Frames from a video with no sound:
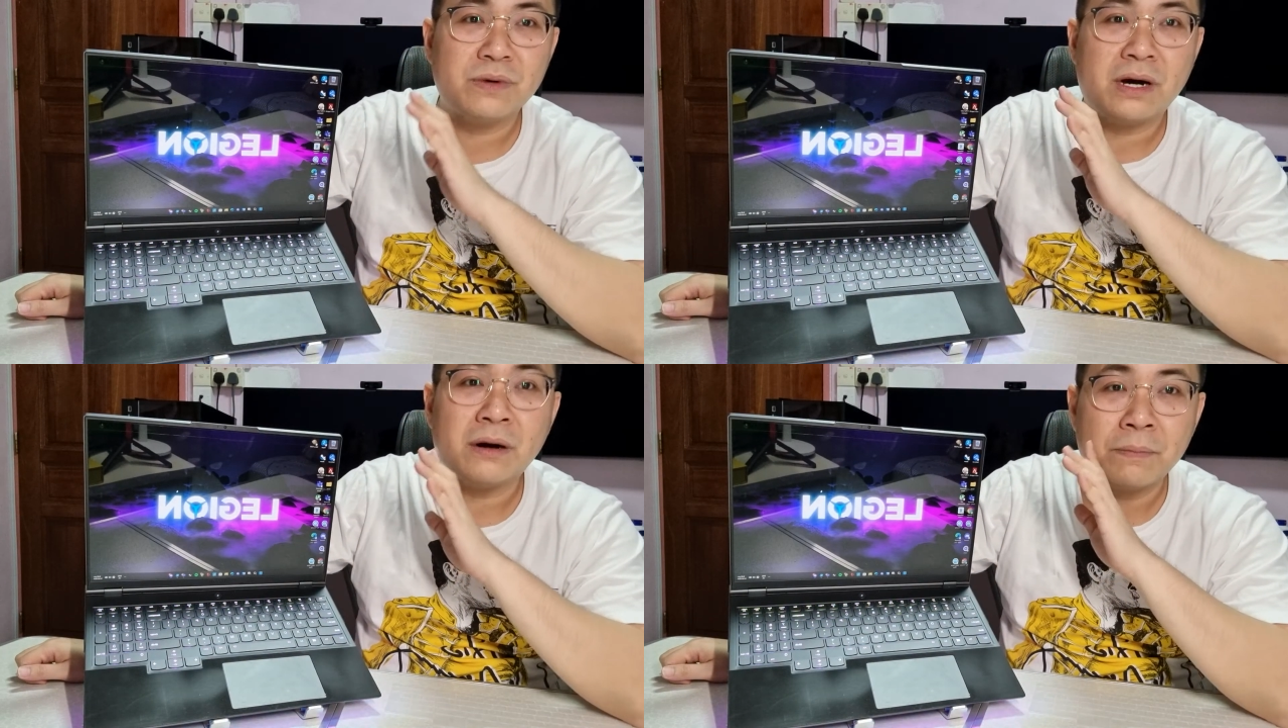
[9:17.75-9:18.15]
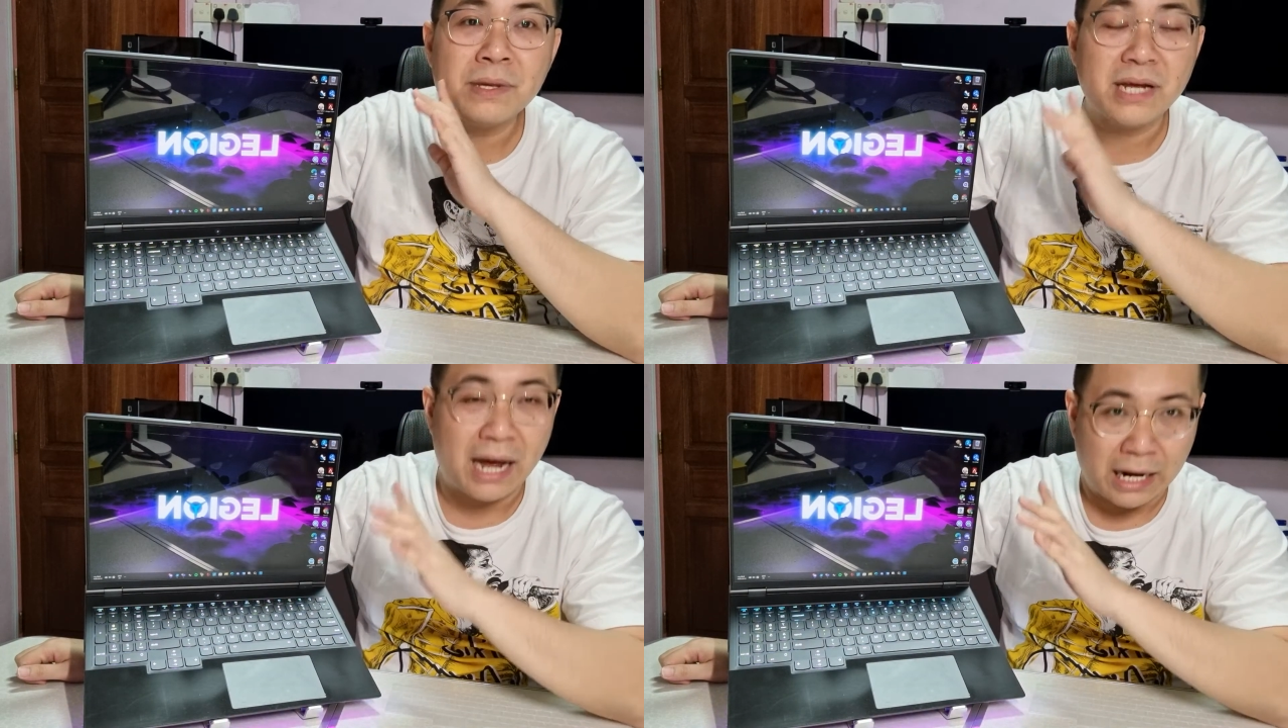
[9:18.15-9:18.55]
a
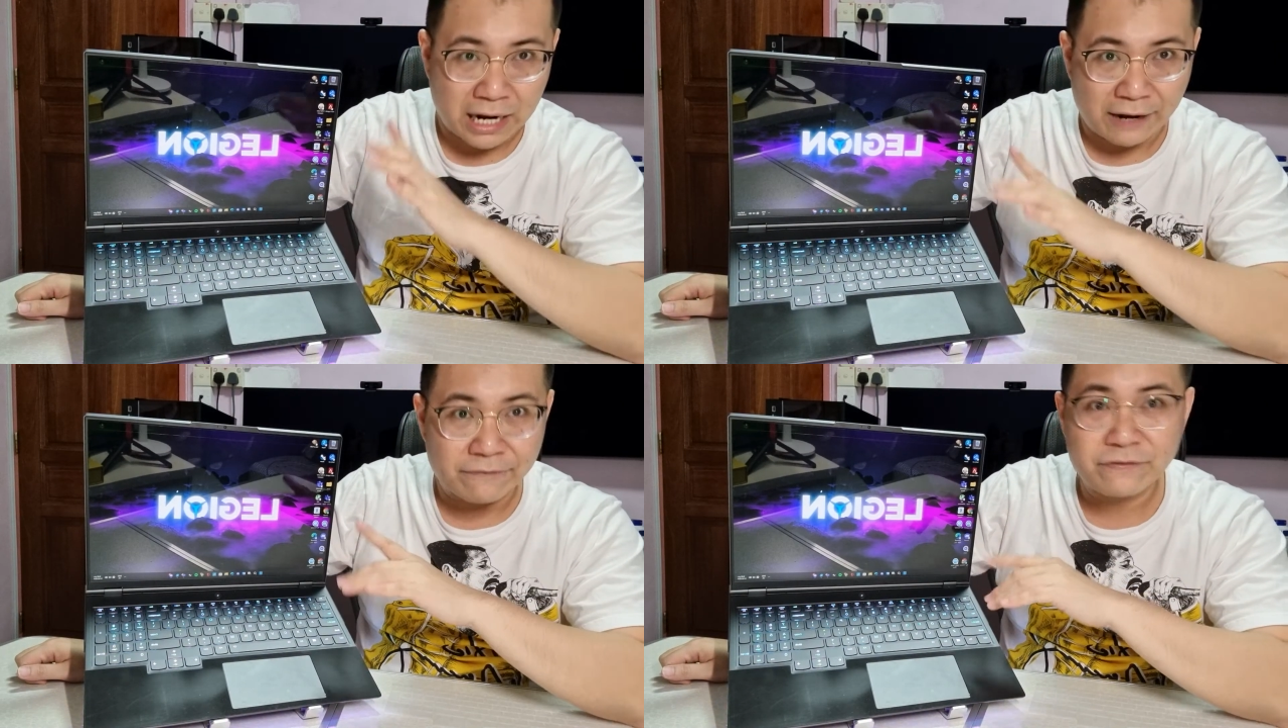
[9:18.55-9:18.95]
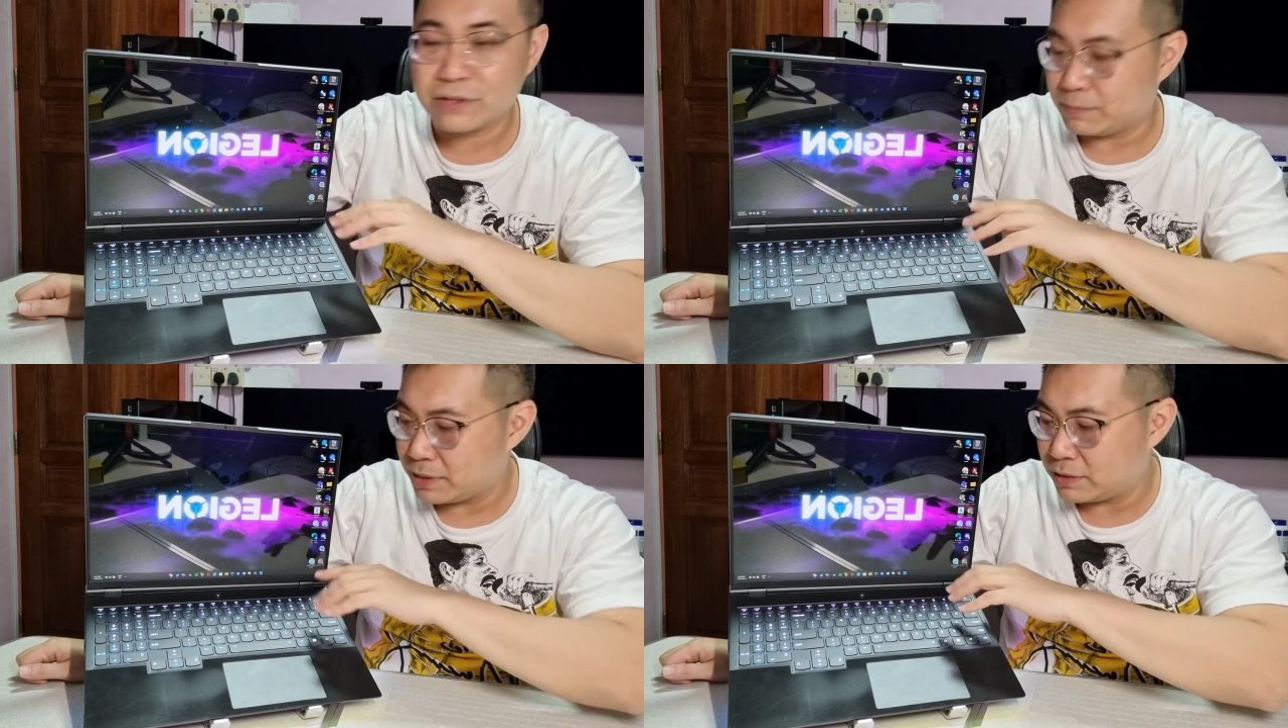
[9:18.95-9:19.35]
bit
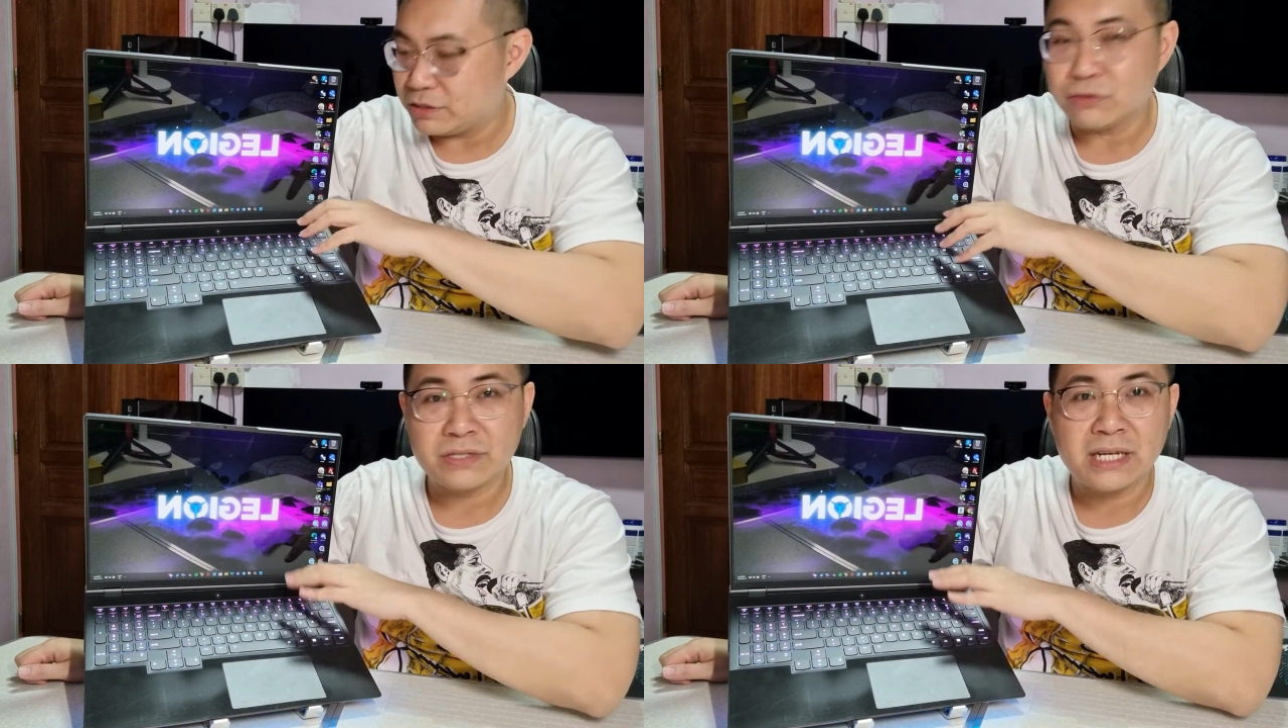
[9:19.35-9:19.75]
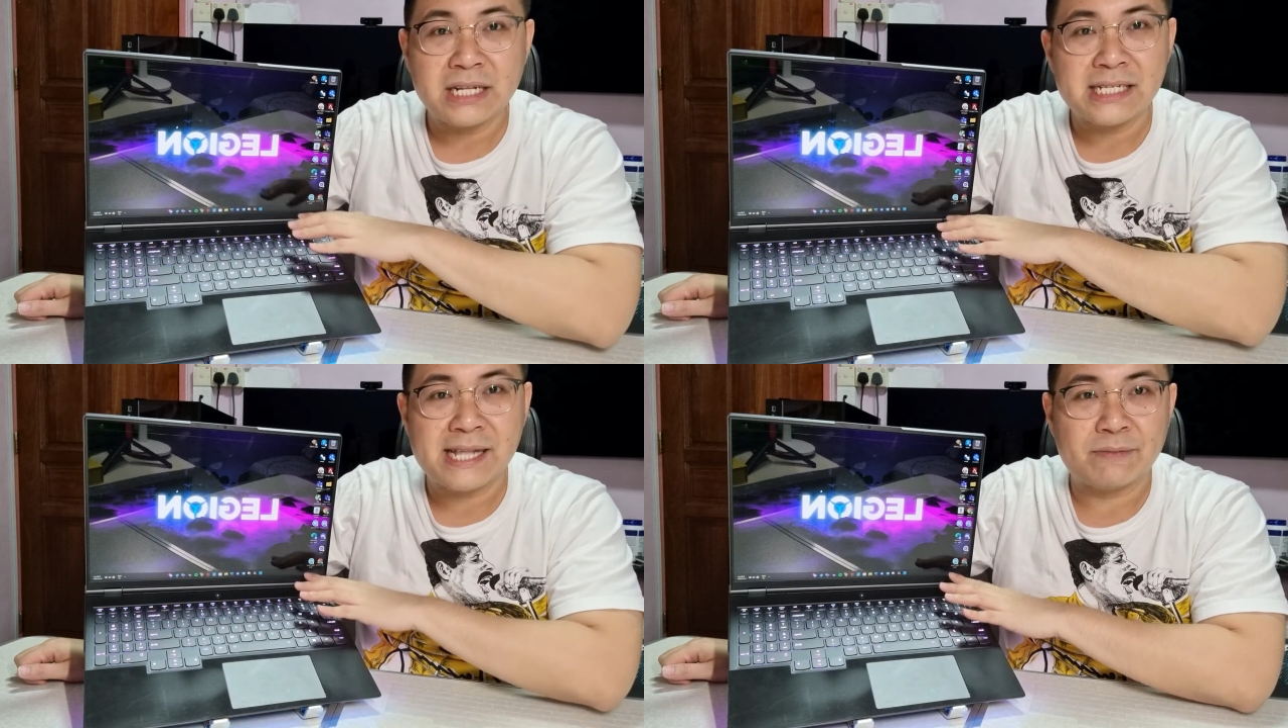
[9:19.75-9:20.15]
uncomfortable using
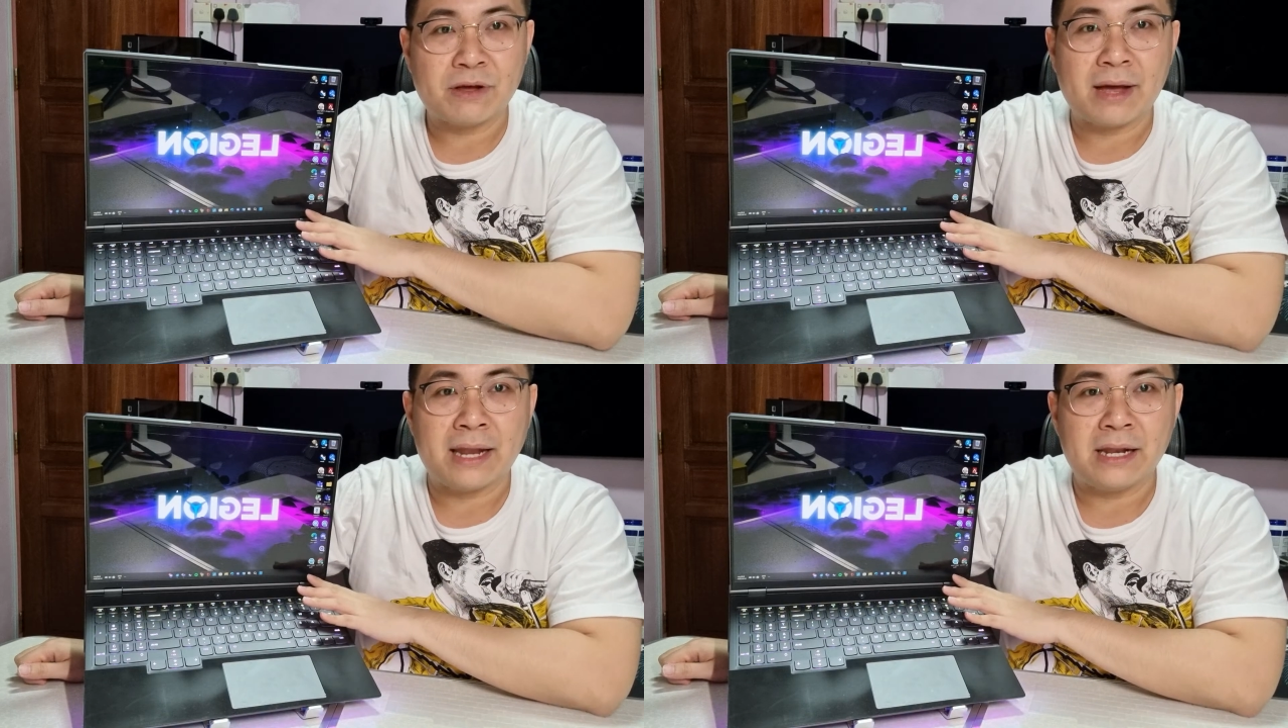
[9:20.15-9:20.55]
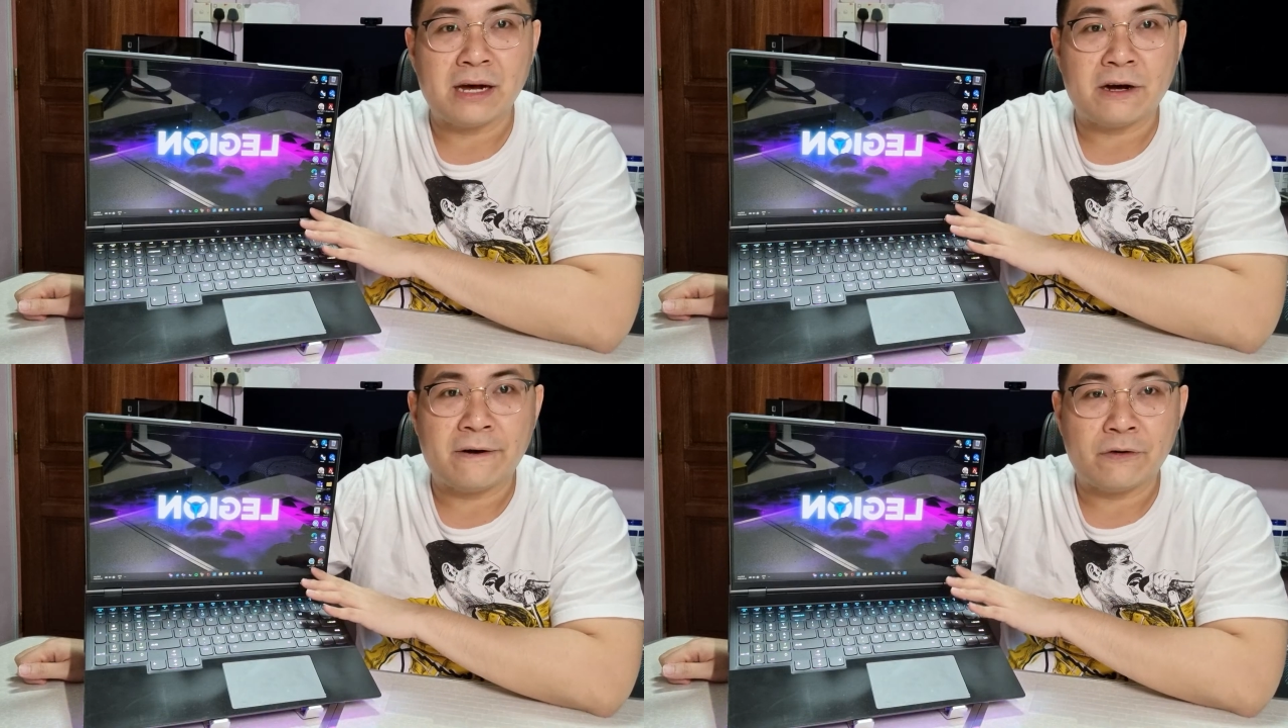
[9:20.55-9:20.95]
this laptop and
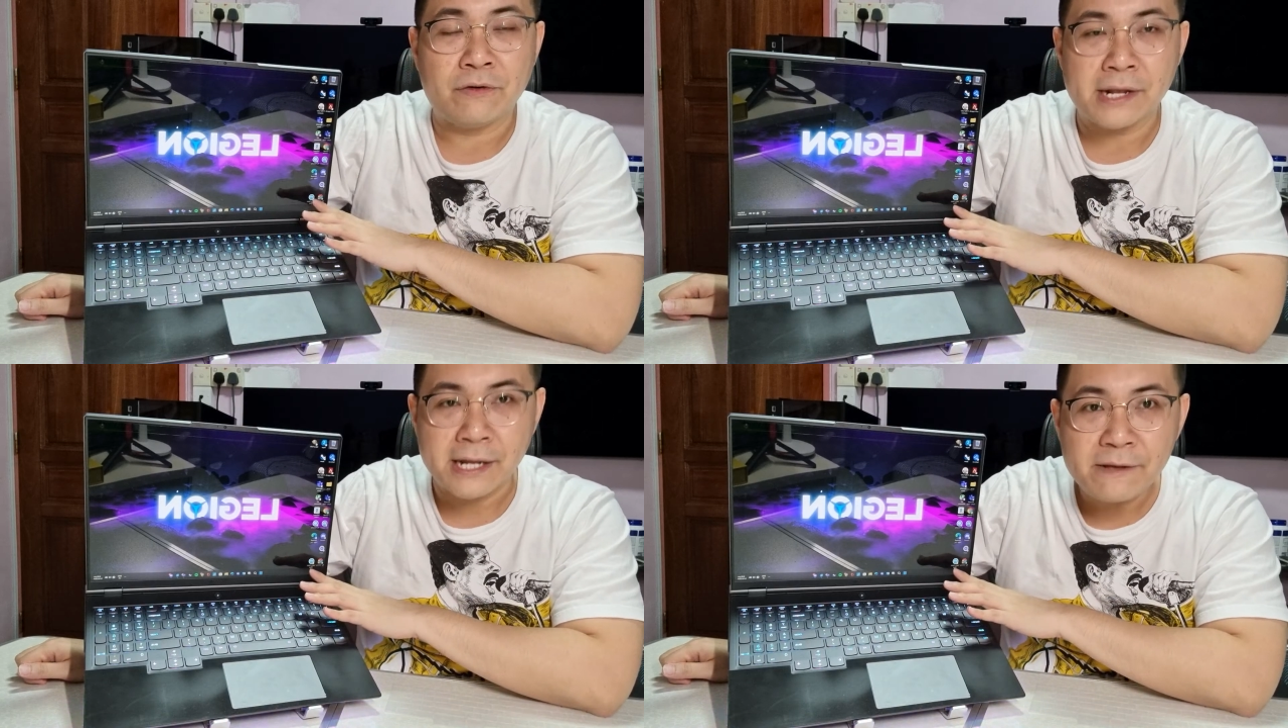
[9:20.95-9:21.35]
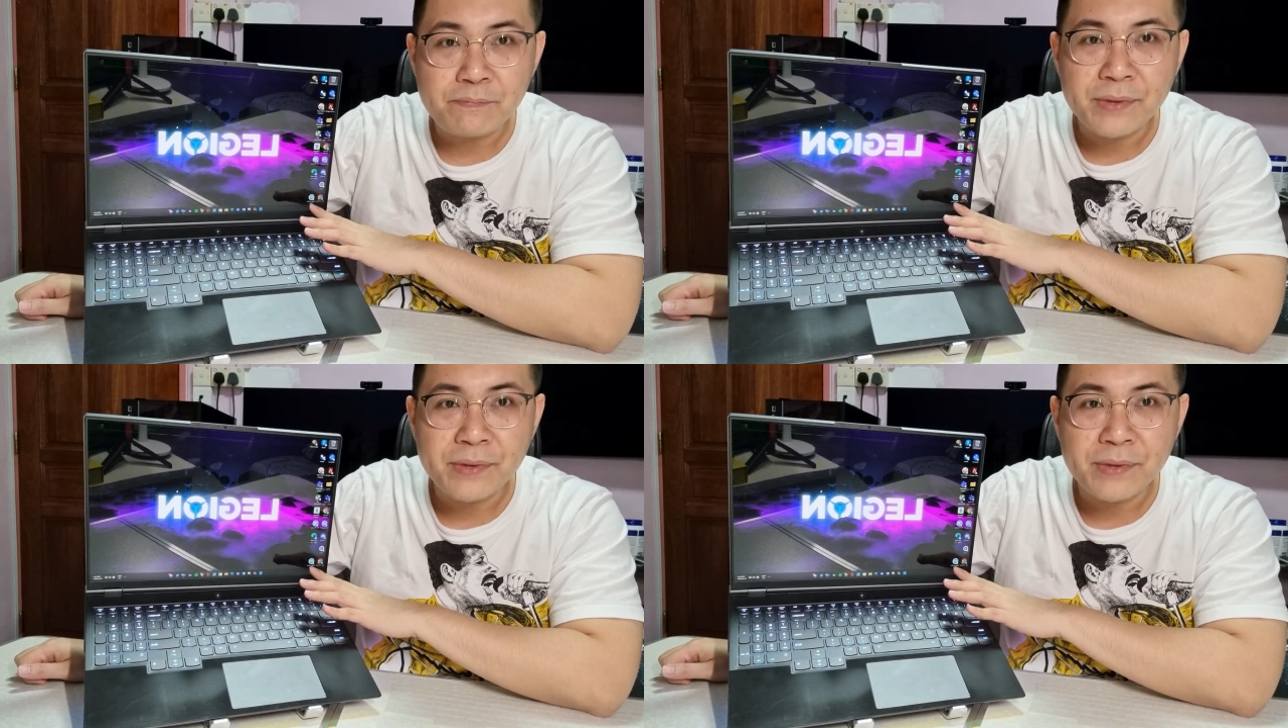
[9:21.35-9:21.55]
already,